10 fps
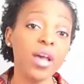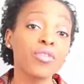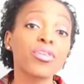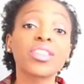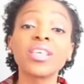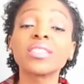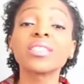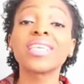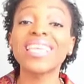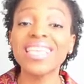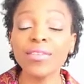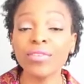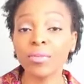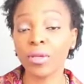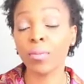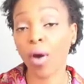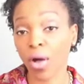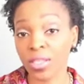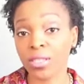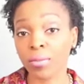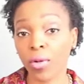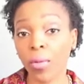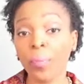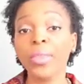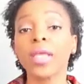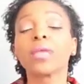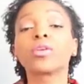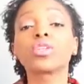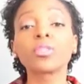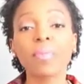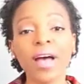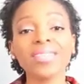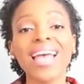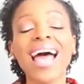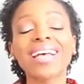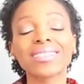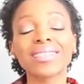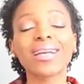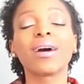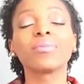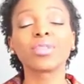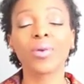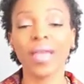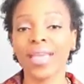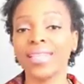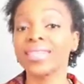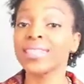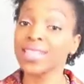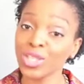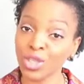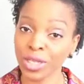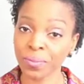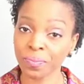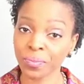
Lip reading: For this to even be possible, your spouse has to come to a decision.